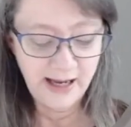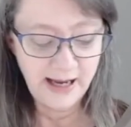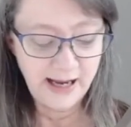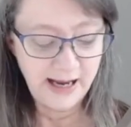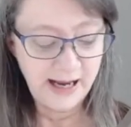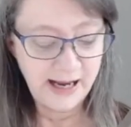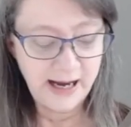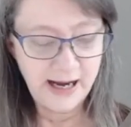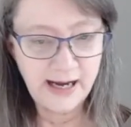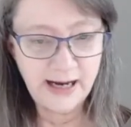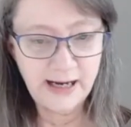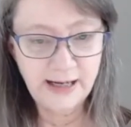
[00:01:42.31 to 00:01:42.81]

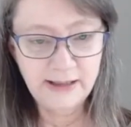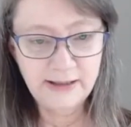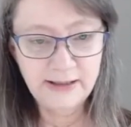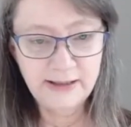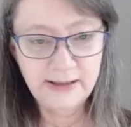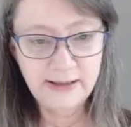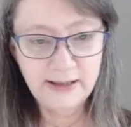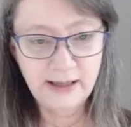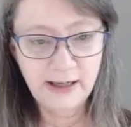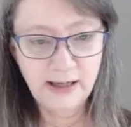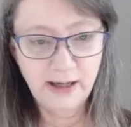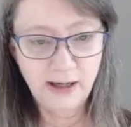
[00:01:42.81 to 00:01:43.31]

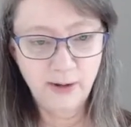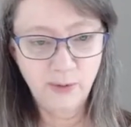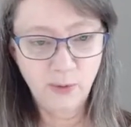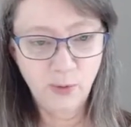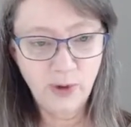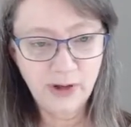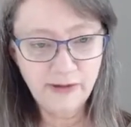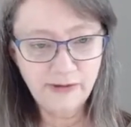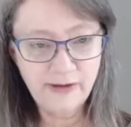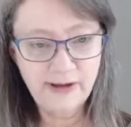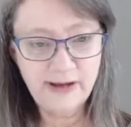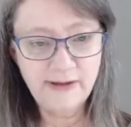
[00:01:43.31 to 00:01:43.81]
And
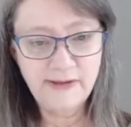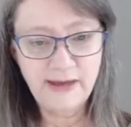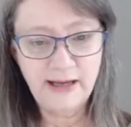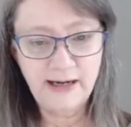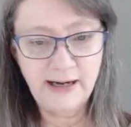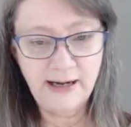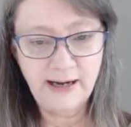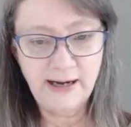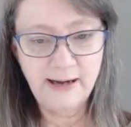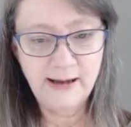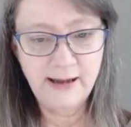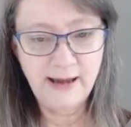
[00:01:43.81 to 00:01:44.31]
one thing that
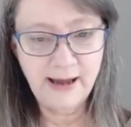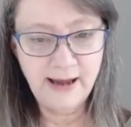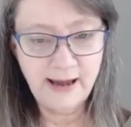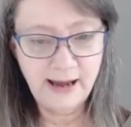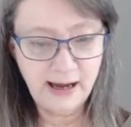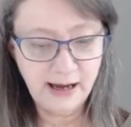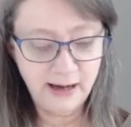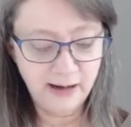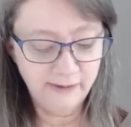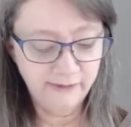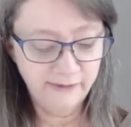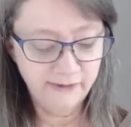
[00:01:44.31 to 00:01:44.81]
I
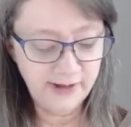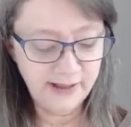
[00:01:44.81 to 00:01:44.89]
have